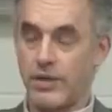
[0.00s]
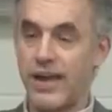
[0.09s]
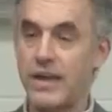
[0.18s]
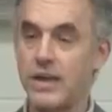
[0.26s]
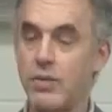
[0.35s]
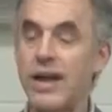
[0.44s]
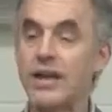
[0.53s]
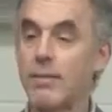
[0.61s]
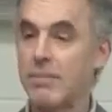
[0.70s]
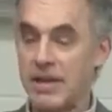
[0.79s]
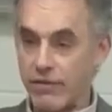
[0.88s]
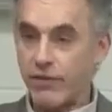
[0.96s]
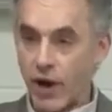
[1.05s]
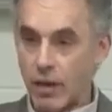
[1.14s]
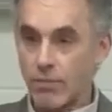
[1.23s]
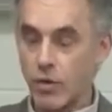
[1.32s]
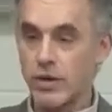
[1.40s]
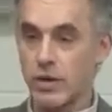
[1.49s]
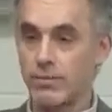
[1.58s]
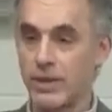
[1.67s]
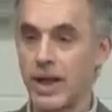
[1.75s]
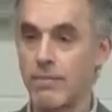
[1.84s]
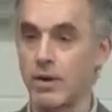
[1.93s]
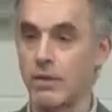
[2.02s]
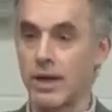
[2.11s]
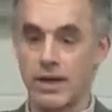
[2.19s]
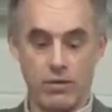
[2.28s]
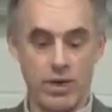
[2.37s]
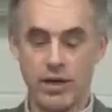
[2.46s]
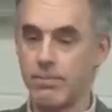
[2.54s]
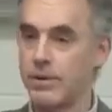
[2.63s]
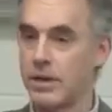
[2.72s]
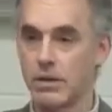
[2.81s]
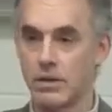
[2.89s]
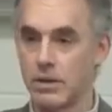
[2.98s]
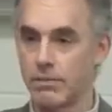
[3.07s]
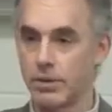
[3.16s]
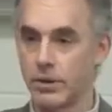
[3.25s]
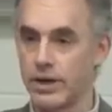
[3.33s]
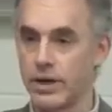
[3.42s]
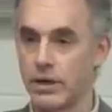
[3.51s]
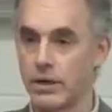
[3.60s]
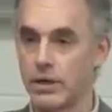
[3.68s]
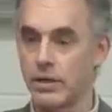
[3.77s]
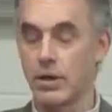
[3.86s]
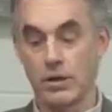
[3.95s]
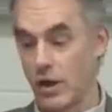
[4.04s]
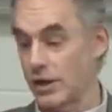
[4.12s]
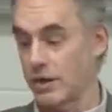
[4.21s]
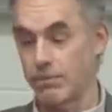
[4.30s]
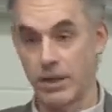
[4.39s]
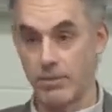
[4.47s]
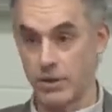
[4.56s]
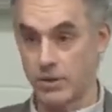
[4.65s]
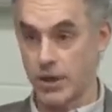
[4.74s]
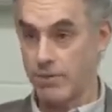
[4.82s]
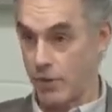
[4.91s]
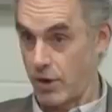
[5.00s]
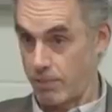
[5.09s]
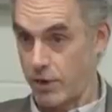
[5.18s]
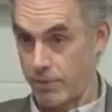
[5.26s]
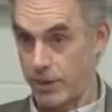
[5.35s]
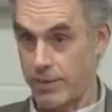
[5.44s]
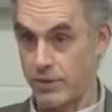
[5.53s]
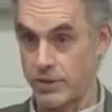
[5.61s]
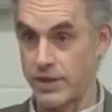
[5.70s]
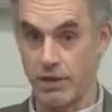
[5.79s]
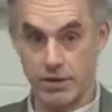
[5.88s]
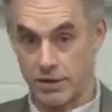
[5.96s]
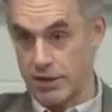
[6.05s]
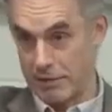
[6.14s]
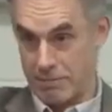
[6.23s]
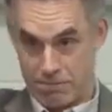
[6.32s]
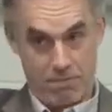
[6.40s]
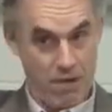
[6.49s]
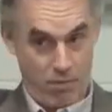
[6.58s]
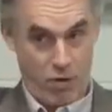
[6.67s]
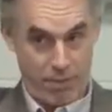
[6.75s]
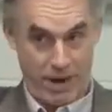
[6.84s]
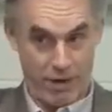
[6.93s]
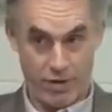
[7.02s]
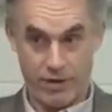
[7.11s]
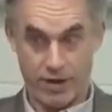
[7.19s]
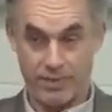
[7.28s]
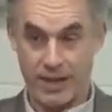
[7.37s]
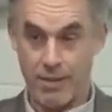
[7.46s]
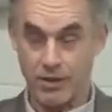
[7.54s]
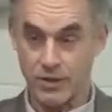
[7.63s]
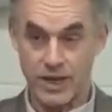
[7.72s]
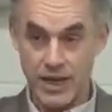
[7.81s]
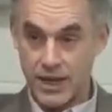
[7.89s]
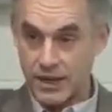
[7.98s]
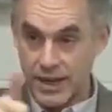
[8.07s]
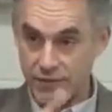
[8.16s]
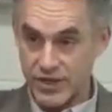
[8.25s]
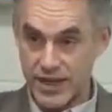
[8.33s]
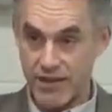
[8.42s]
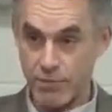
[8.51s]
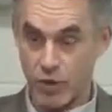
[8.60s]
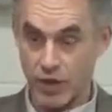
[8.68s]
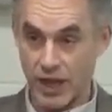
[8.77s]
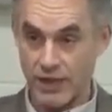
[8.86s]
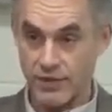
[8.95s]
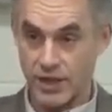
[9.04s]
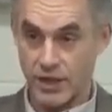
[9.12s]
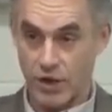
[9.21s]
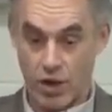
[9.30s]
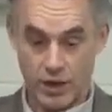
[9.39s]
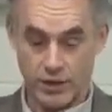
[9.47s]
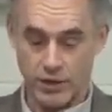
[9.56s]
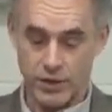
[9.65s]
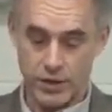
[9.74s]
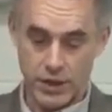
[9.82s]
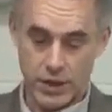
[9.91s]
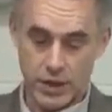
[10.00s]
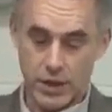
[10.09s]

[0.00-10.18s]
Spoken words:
then you end up being far more than a plumber, right? You end up being a good employer. Not that plumbers, I'm not putting plumbers down. It's like more power to plumbers. They've saved more lives than doctors.